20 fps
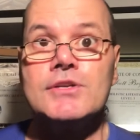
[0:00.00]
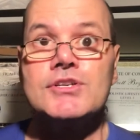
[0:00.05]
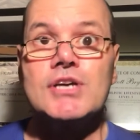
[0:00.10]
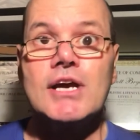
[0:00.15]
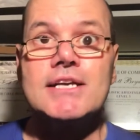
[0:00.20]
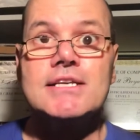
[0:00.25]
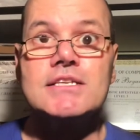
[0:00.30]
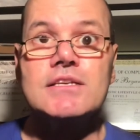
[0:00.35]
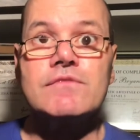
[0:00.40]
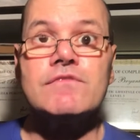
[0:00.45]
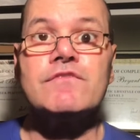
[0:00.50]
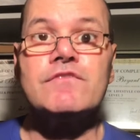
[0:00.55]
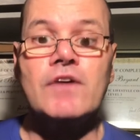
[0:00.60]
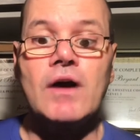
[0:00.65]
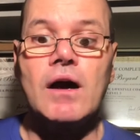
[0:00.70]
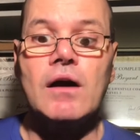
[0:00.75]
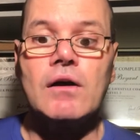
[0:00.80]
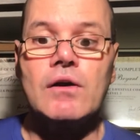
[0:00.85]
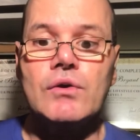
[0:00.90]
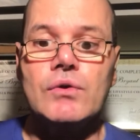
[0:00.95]
Jason
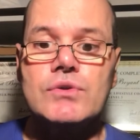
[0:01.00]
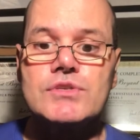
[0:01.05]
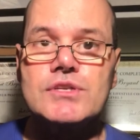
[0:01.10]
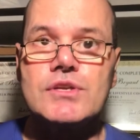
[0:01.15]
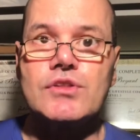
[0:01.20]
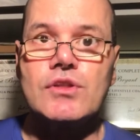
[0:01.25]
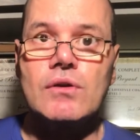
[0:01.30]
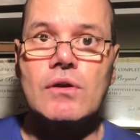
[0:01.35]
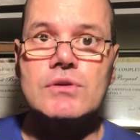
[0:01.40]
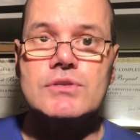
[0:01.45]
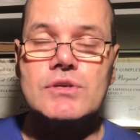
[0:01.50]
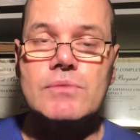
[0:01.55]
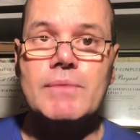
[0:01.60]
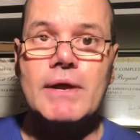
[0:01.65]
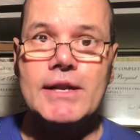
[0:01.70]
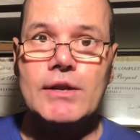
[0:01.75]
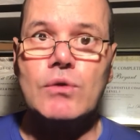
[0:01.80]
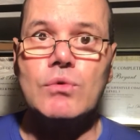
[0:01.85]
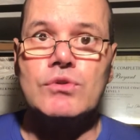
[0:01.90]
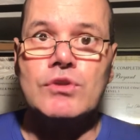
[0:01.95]
Hunt, who's a
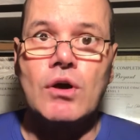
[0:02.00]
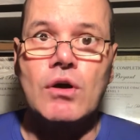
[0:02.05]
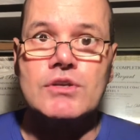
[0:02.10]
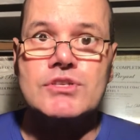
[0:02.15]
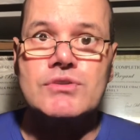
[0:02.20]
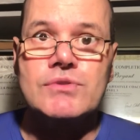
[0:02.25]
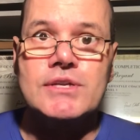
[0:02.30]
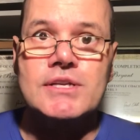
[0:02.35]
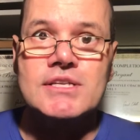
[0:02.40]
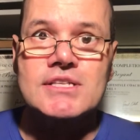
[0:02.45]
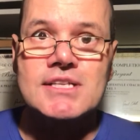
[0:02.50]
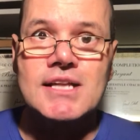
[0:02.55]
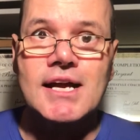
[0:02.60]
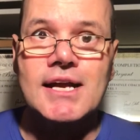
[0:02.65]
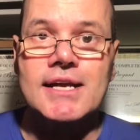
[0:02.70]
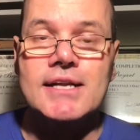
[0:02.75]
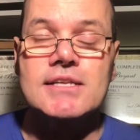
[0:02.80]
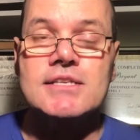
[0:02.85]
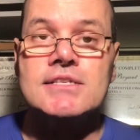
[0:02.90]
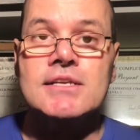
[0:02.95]
medical doctor in the
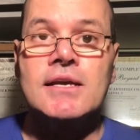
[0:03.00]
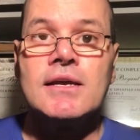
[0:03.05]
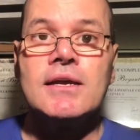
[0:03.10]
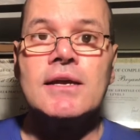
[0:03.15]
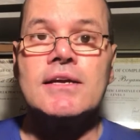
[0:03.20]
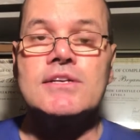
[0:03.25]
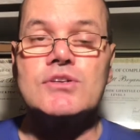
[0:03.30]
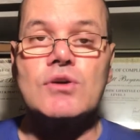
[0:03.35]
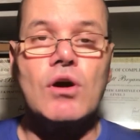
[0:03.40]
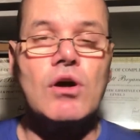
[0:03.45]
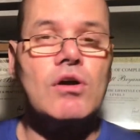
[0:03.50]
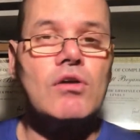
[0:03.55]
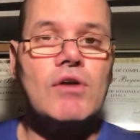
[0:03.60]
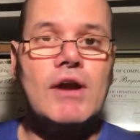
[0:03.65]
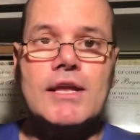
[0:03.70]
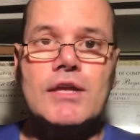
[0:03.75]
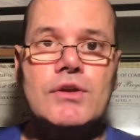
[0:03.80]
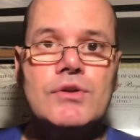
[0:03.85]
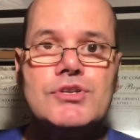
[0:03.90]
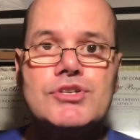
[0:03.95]
States, got a
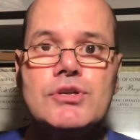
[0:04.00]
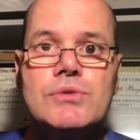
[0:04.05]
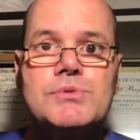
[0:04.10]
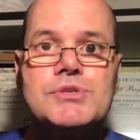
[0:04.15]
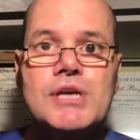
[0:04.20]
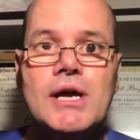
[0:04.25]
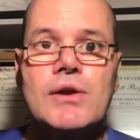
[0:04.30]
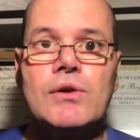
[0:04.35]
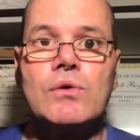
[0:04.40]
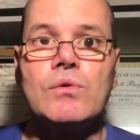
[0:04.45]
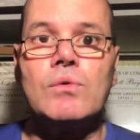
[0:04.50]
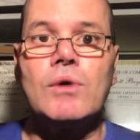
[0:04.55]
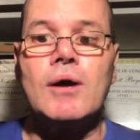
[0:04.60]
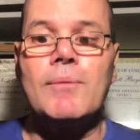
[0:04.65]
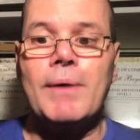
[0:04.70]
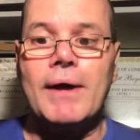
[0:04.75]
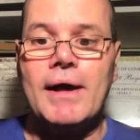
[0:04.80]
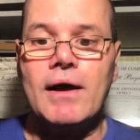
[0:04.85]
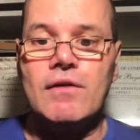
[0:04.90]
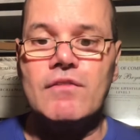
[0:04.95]
great YouTube
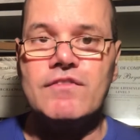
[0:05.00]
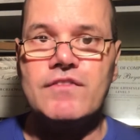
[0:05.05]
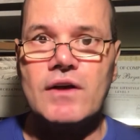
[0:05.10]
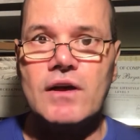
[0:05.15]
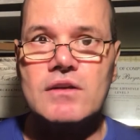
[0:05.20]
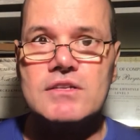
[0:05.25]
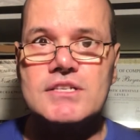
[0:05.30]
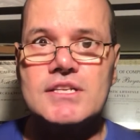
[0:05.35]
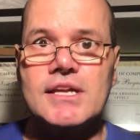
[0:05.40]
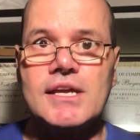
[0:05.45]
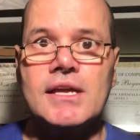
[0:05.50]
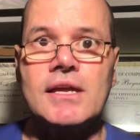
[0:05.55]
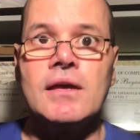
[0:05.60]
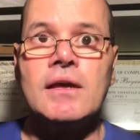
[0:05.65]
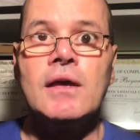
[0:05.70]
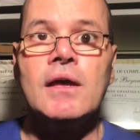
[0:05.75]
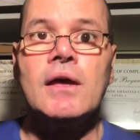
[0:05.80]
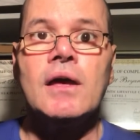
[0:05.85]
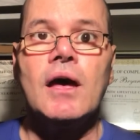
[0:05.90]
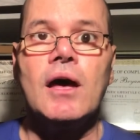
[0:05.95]
channel about
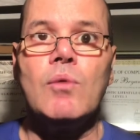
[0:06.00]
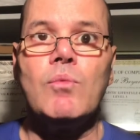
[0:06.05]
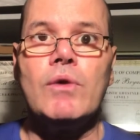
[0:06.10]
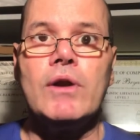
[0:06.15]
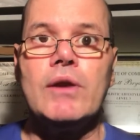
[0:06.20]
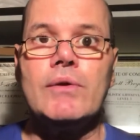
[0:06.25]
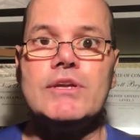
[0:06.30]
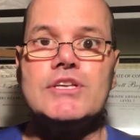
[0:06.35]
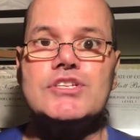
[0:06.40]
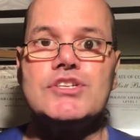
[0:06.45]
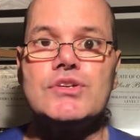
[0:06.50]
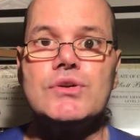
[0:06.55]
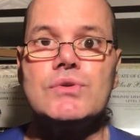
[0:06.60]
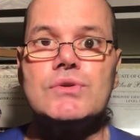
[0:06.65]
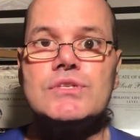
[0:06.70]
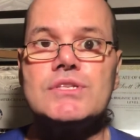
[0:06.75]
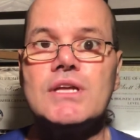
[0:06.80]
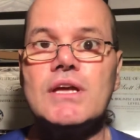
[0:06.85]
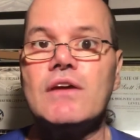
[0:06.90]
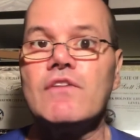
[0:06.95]
fasting and where he's
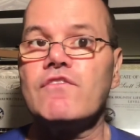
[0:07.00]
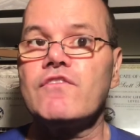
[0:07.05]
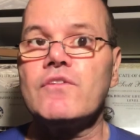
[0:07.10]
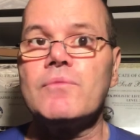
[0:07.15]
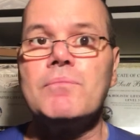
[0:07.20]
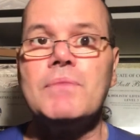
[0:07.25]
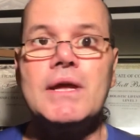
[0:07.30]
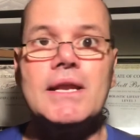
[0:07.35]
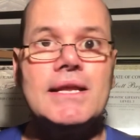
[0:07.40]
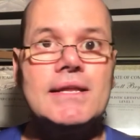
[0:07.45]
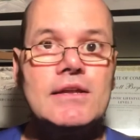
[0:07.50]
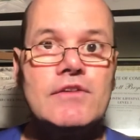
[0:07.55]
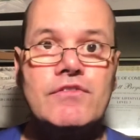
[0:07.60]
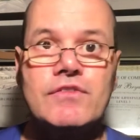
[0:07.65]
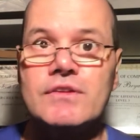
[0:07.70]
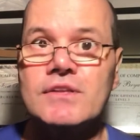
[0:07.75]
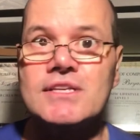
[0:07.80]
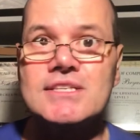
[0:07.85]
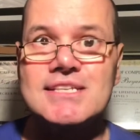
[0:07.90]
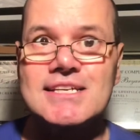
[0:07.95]
used it for many
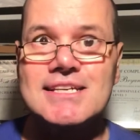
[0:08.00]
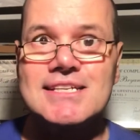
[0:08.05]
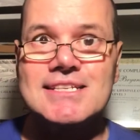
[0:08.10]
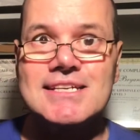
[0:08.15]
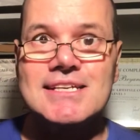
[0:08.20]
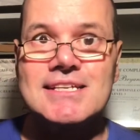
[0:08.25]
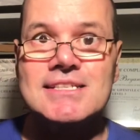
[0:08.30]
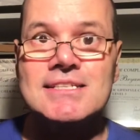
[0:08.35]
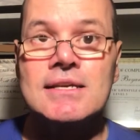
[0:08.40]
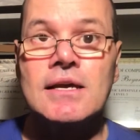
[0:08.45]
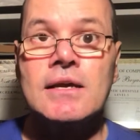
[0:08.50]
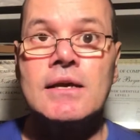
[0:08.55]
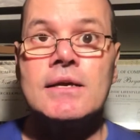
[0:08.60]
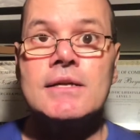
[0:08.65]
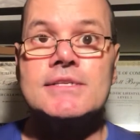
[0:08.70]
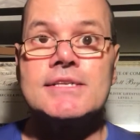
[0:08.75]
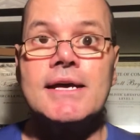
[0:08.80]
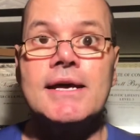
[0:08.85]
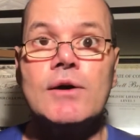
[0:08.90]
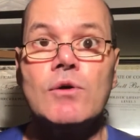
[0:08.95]
different diseases
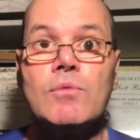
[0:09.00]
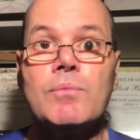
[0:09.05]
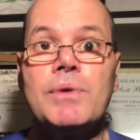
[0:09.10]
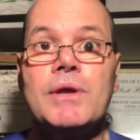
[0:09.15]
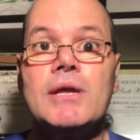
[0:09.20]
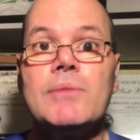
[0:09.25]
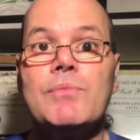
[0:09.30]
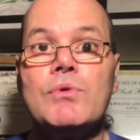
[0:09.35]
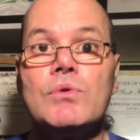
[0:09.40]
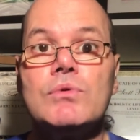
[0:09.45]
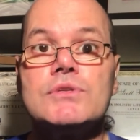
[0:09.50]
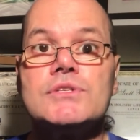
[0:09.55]
to help people